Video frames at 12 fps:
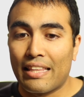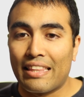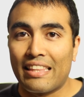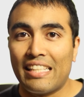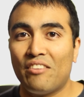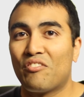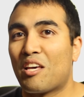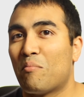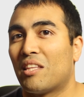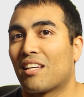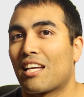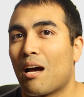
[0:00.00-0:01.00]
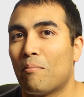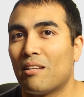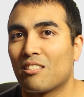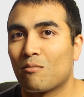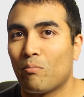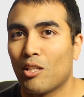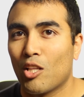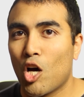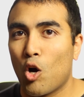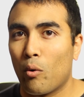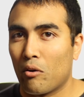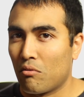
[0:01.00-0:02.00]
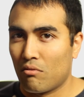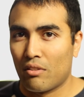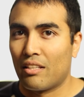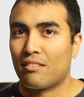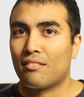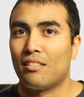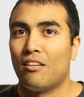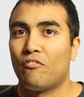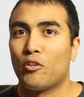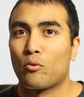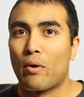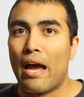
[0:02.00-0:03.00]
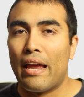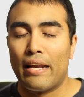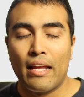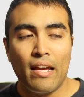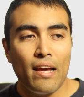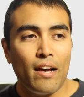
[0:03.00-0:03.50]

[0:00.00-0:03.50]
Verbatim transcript: leave them in the comments below and let's see if you're right.